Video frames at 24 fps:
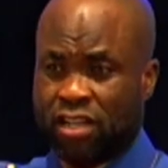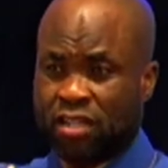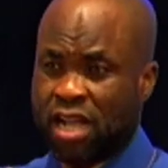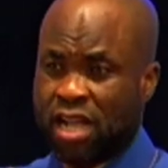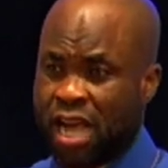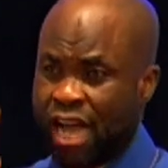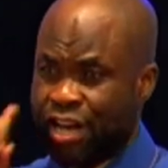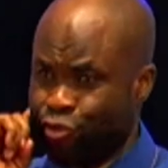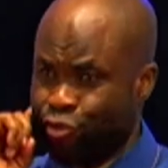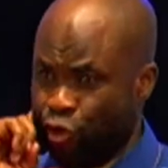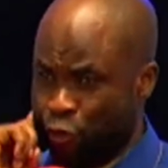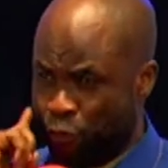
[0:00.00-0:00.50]

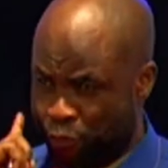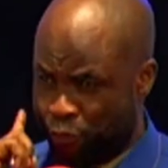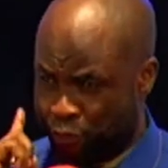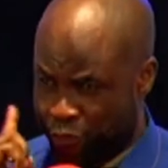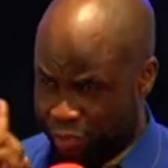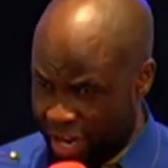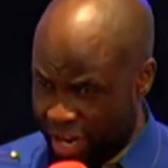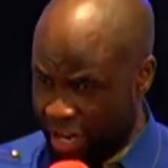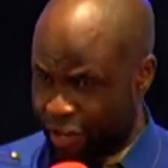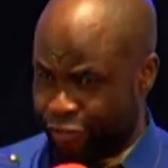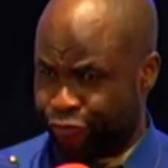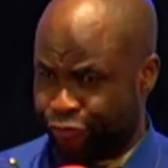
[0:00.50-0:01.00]
And you
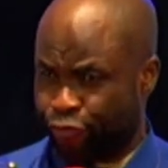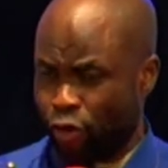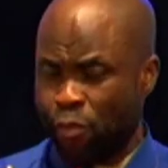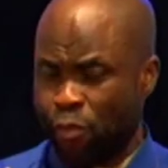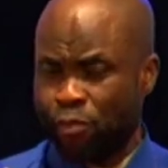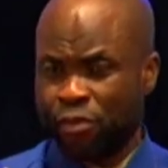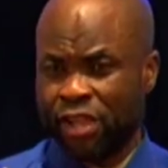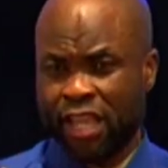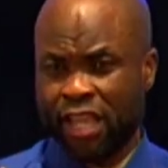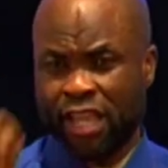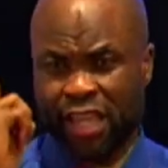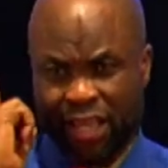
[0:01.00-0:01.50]
prayed for
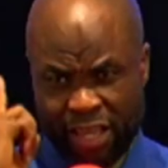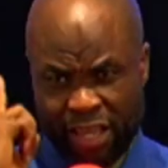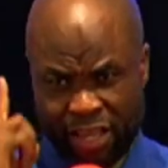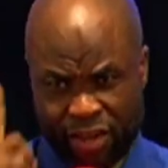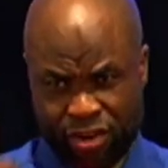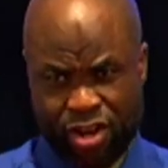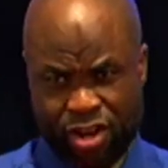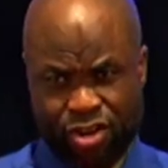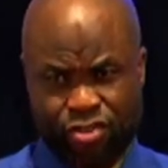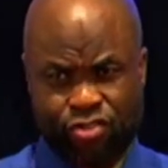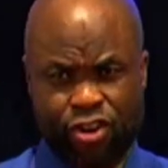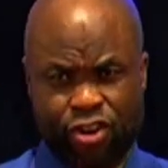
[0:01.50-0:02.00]
me in a
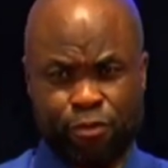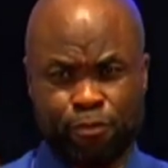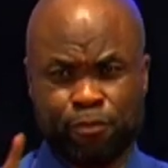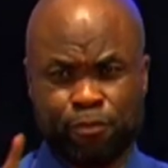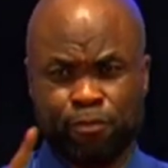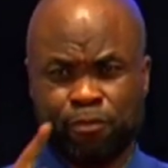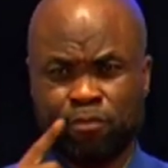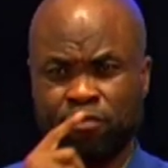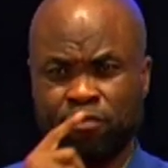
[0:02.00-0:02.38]
dream.